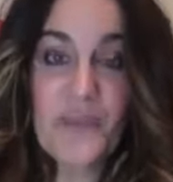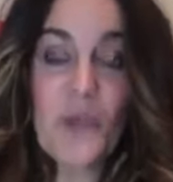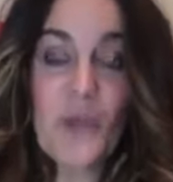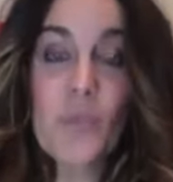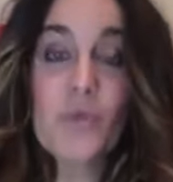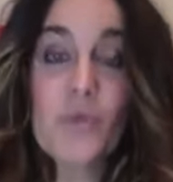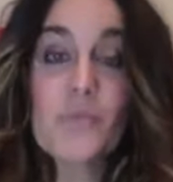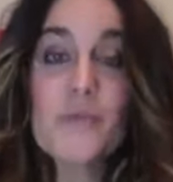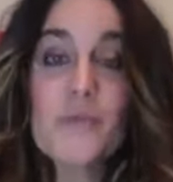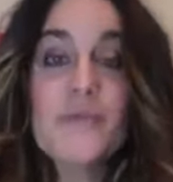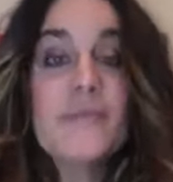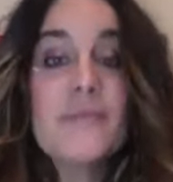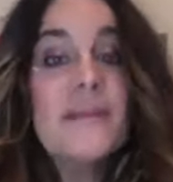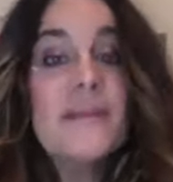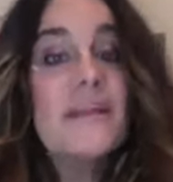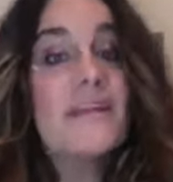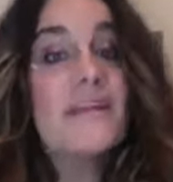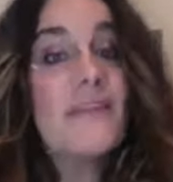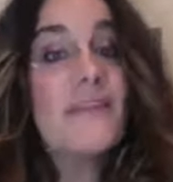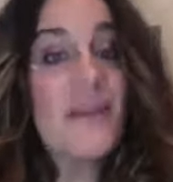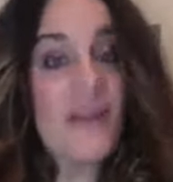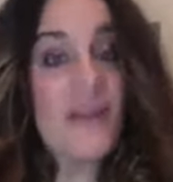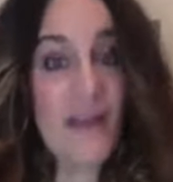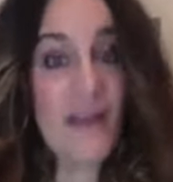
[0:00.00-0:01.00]
We'll be meeting
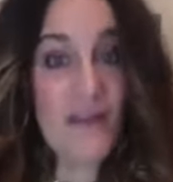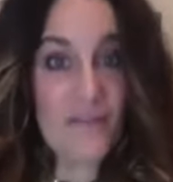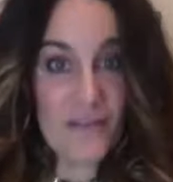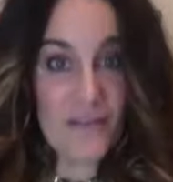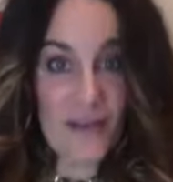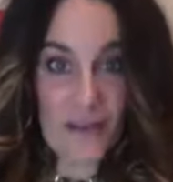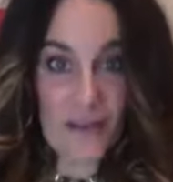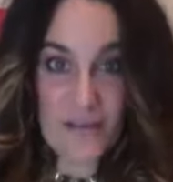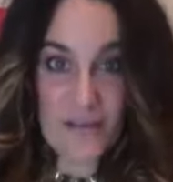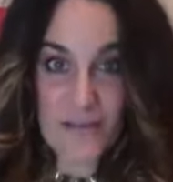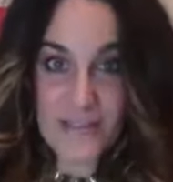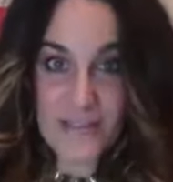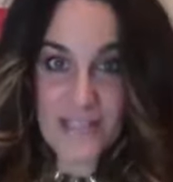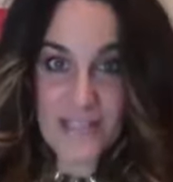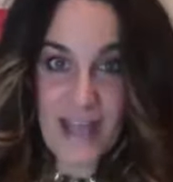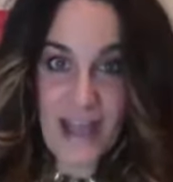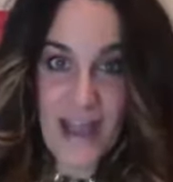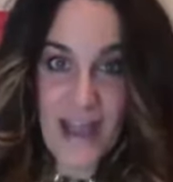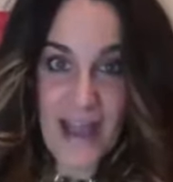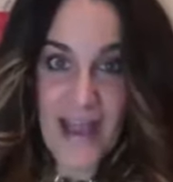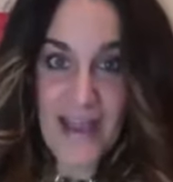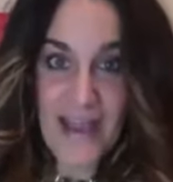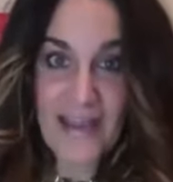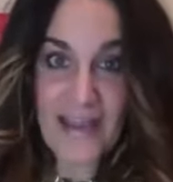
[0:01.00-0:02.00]
there every other
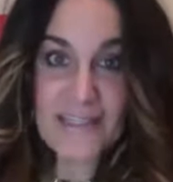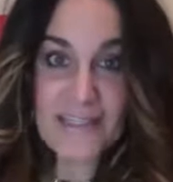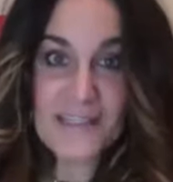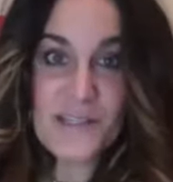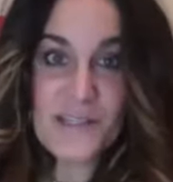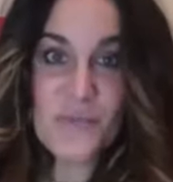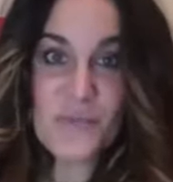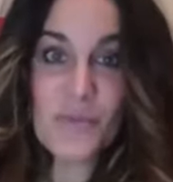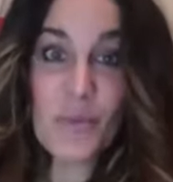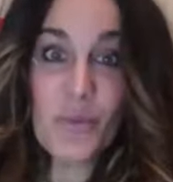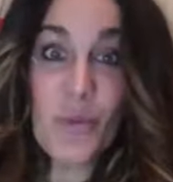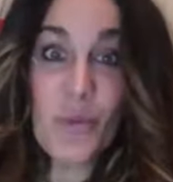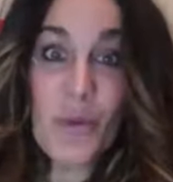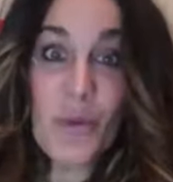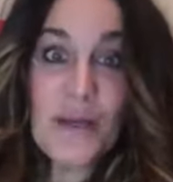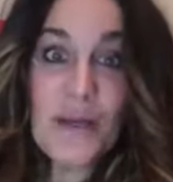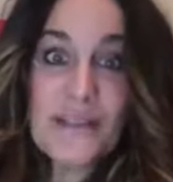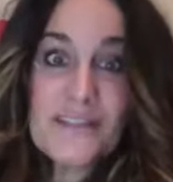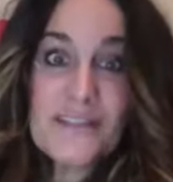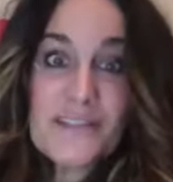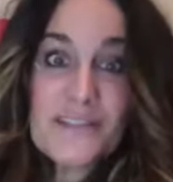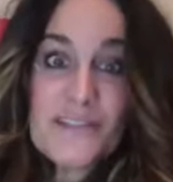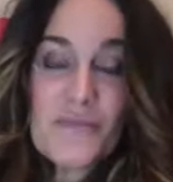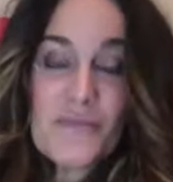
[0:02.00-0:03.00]
day, and it's
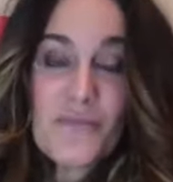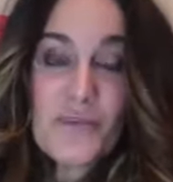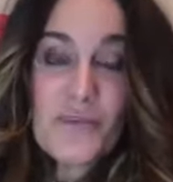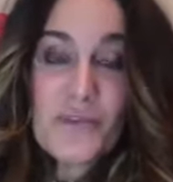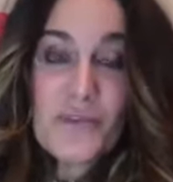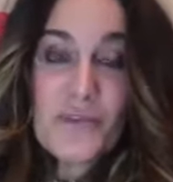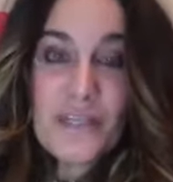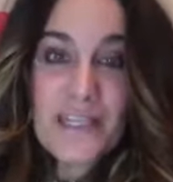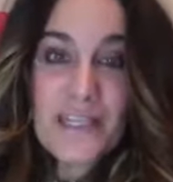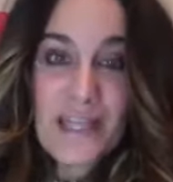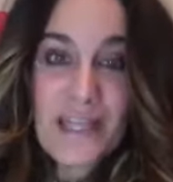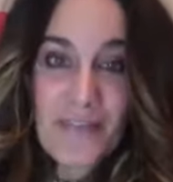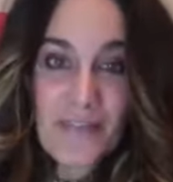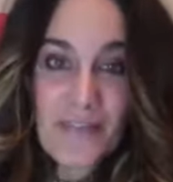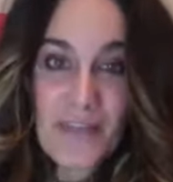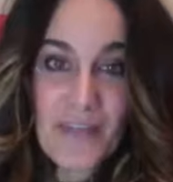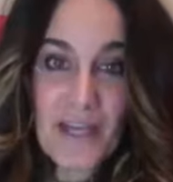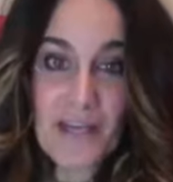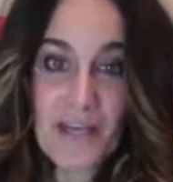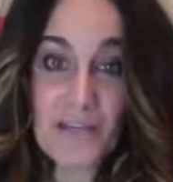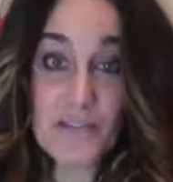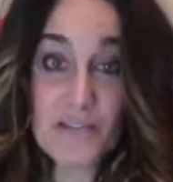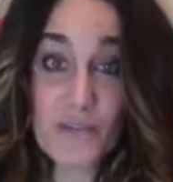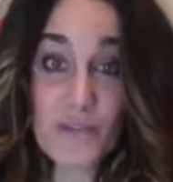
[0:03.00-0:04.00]
important for you to get
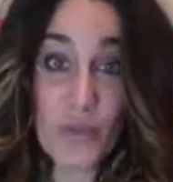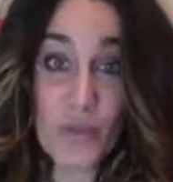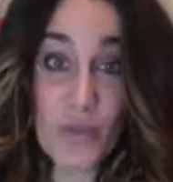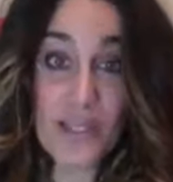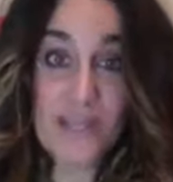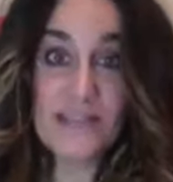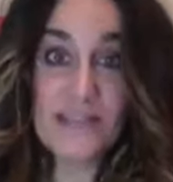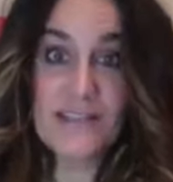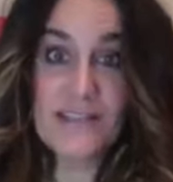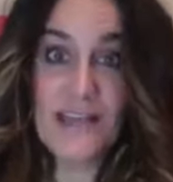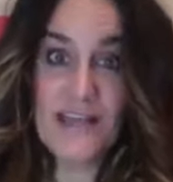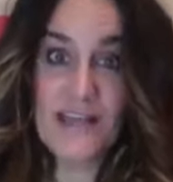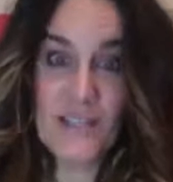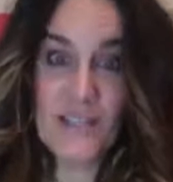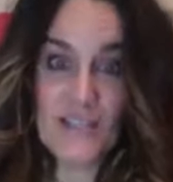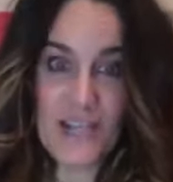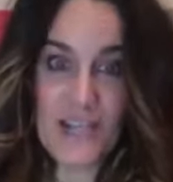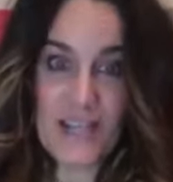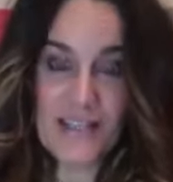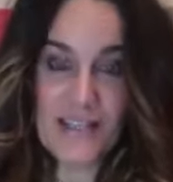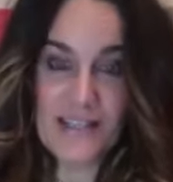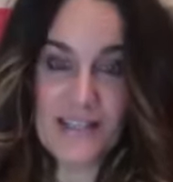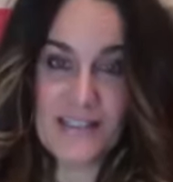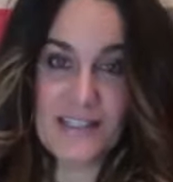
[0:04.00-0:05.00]
there so we can
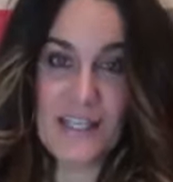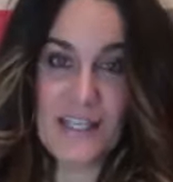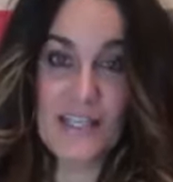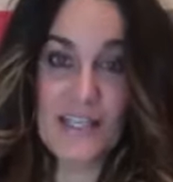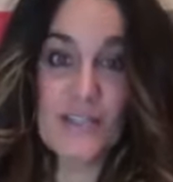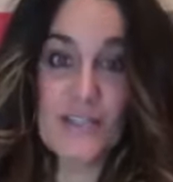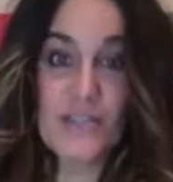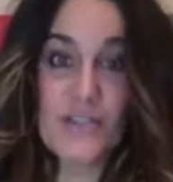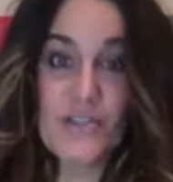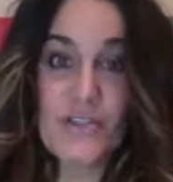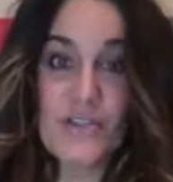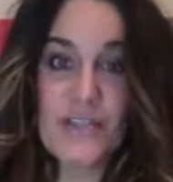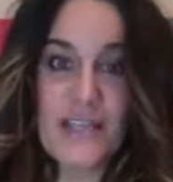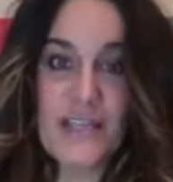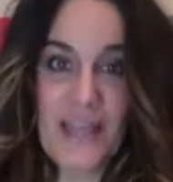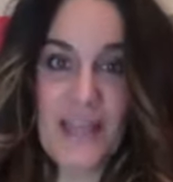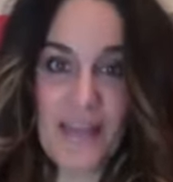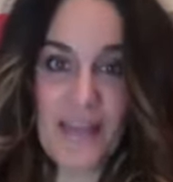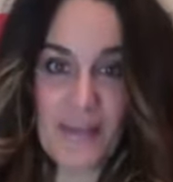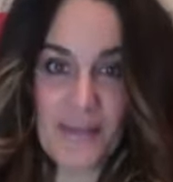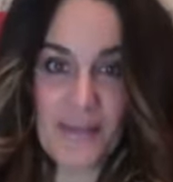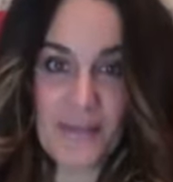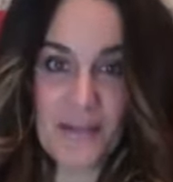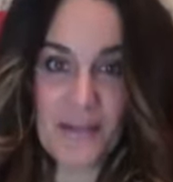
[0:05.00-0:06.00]
digest together.